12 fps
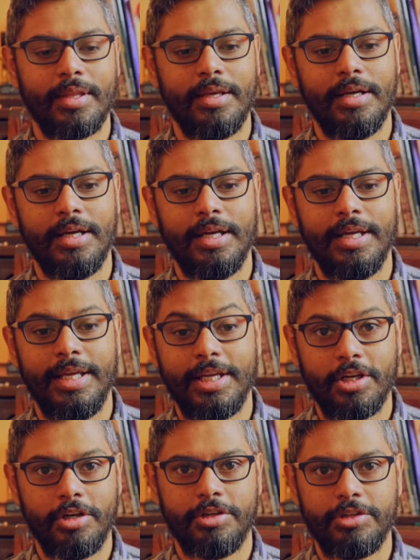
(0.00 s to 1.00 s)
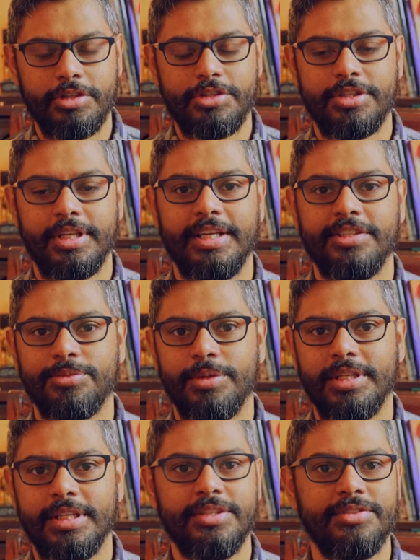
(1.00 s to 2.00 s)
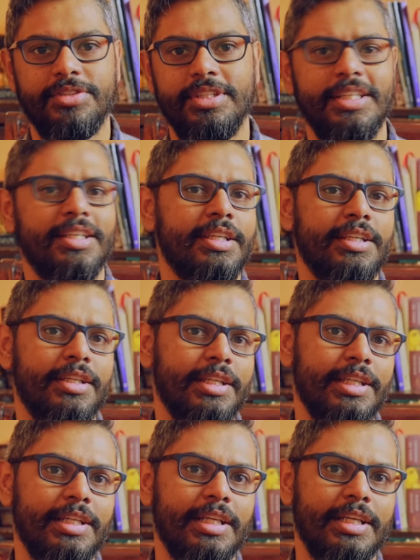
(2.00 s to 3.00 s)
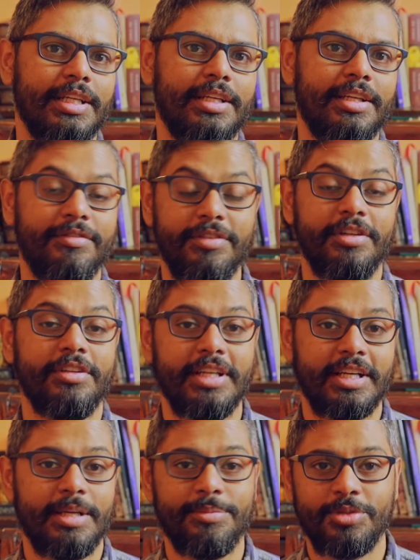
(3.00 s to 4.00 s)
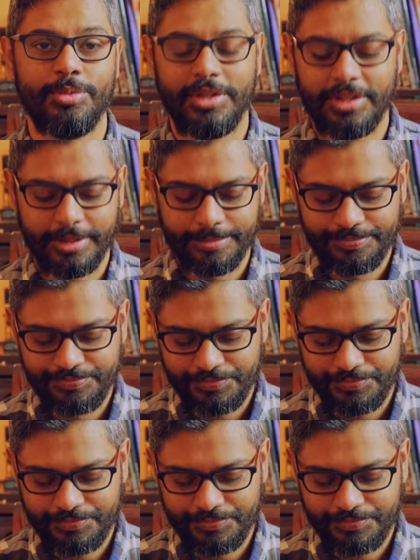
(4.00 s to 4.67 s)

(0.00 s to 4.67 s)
ink cartridge as well as the converter that comes with it.